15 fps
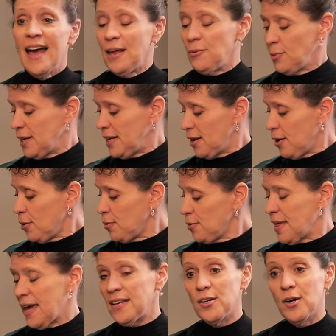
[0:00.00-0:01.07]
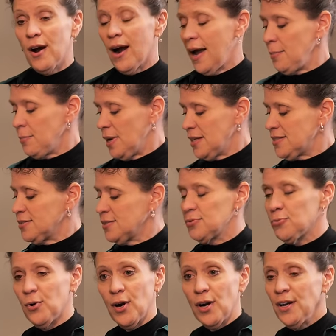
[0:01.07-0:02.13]
and we know that your eye muscles
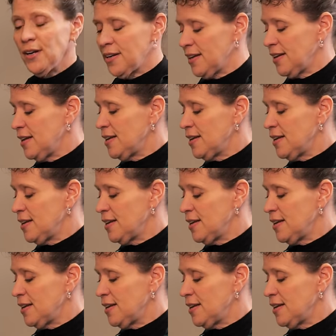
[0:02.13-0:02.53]
work.